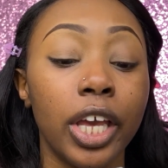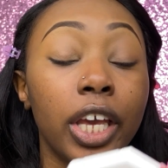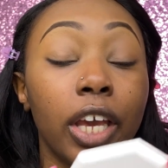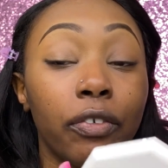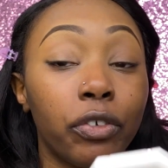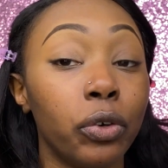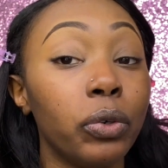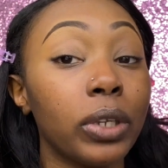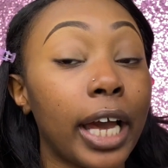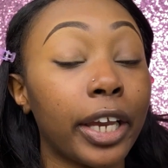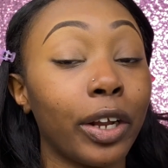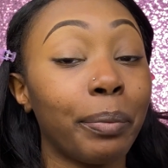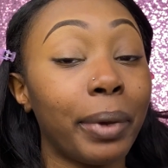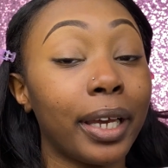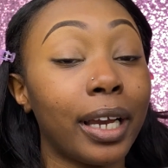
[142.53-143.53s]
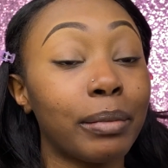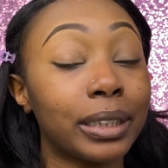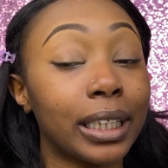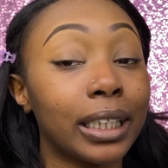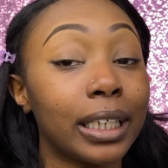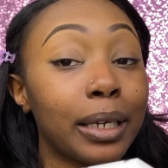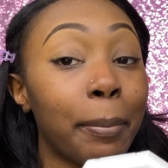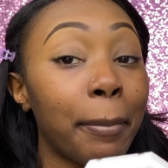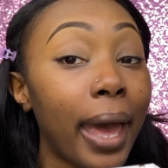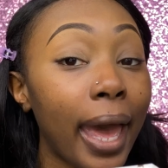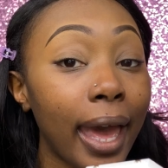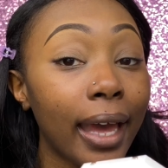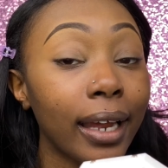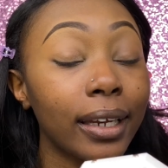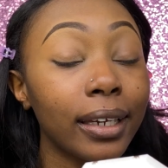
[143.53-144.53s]
if you like your makeup to look
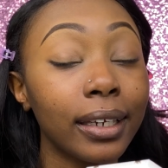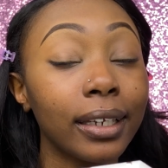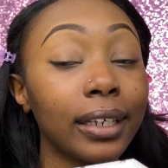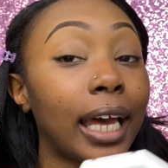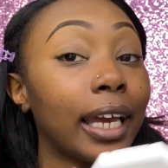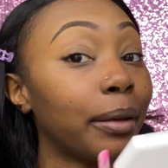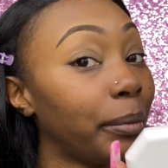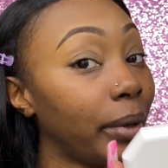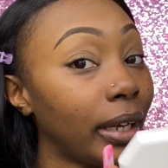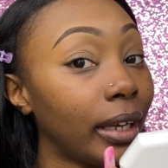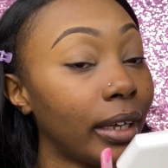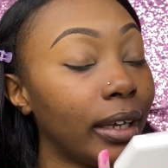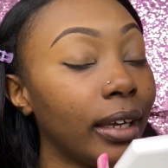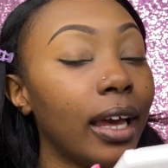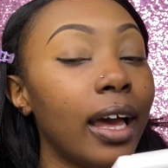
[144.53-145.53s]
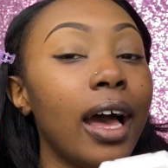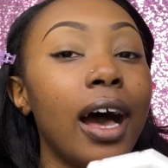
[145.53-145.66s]
matte like me,